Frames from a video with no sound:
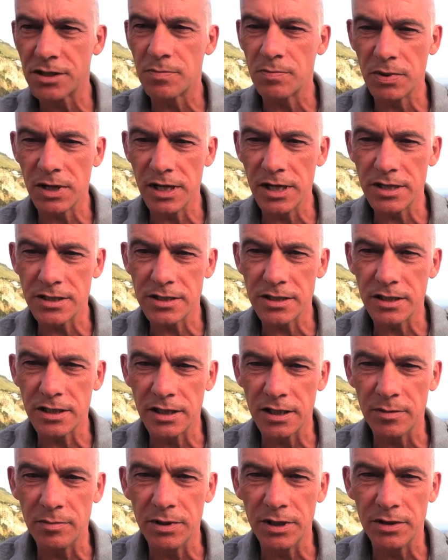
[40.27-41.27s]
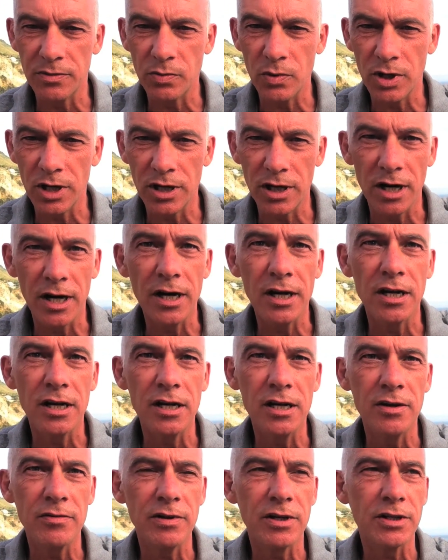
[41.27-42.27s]
place a little bit where I
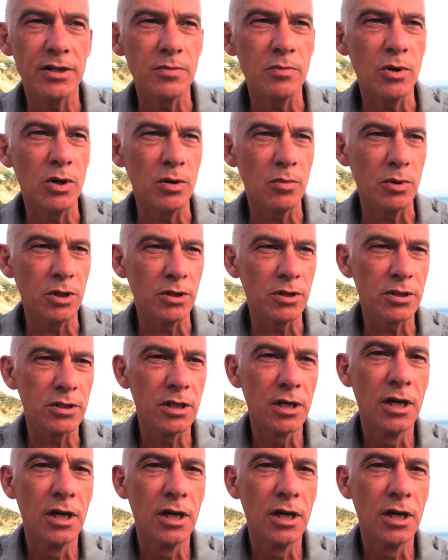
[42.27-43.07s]
live at the moment.